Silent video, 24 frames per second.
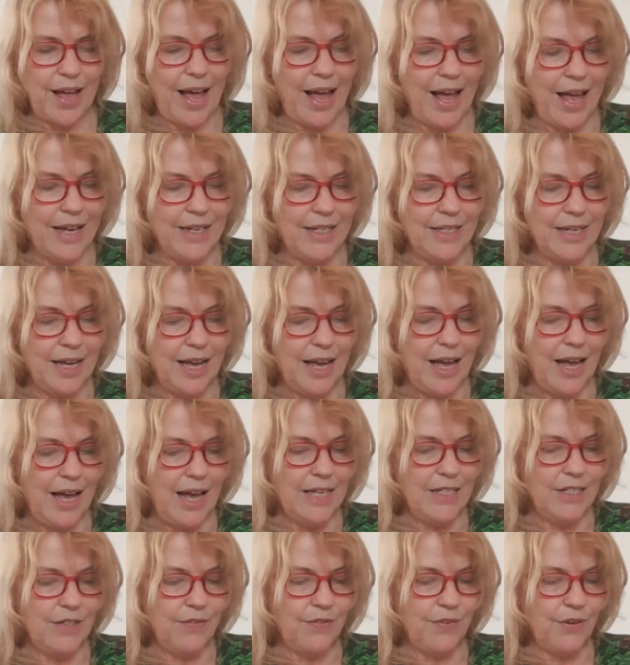And
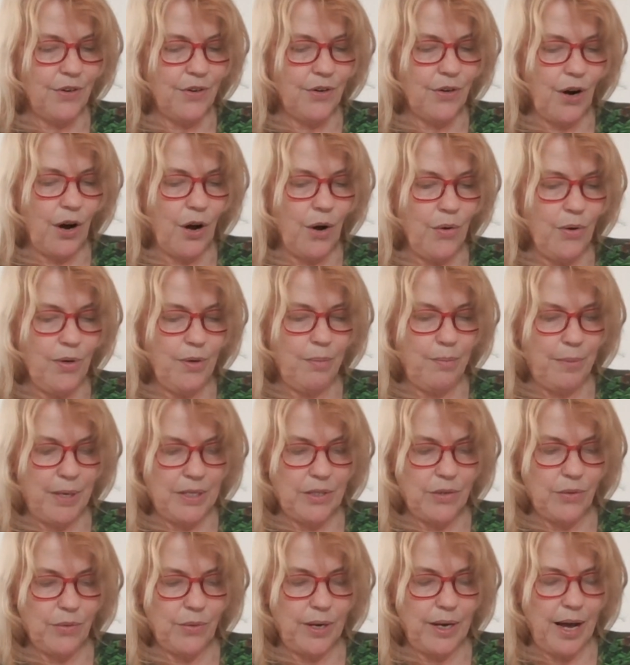as for her own
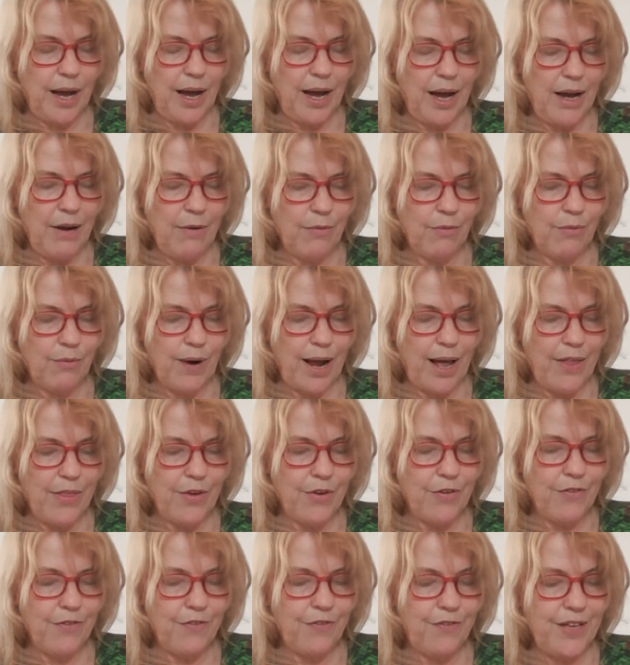misery, I
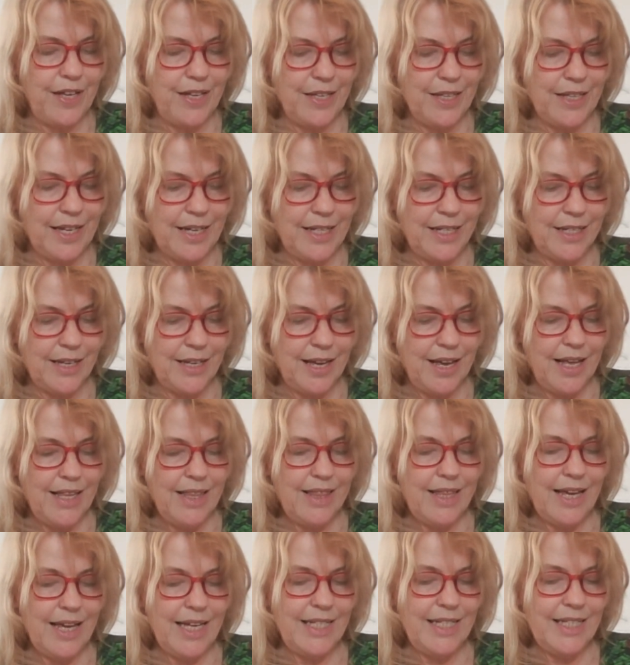rather feel it
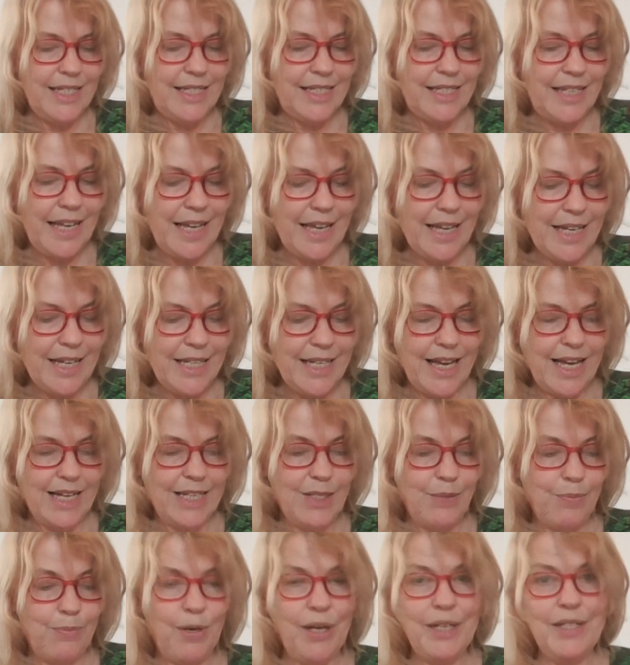than see it
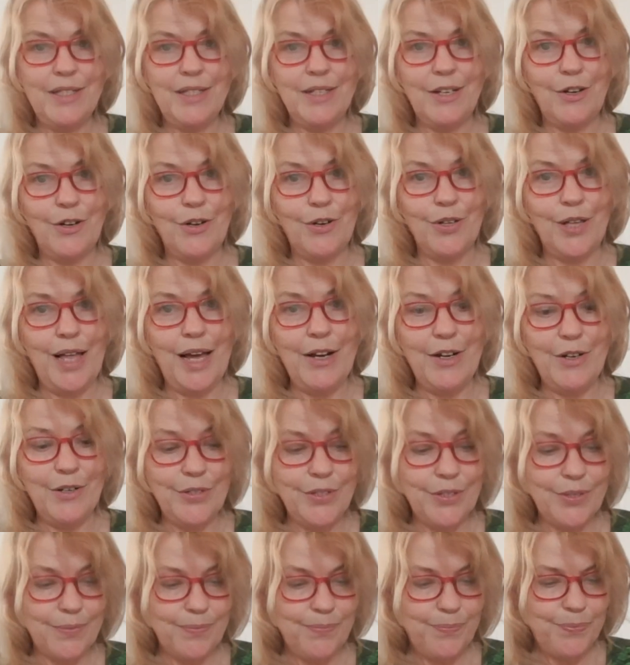expressed in her
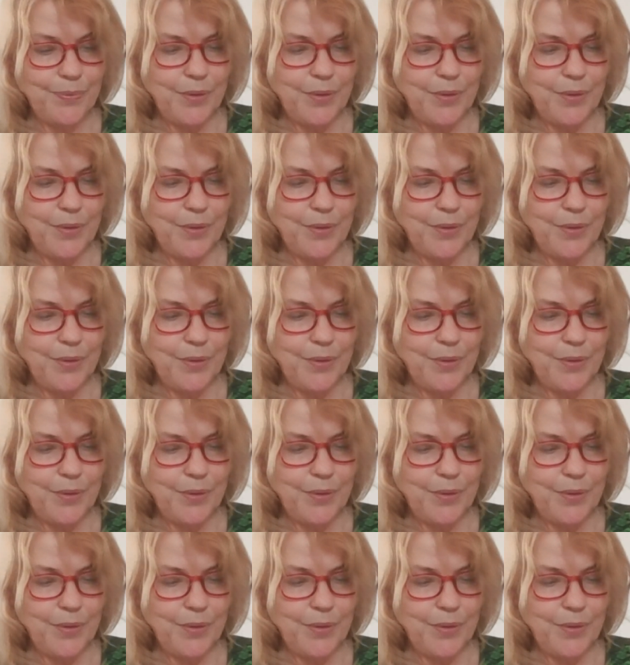letters.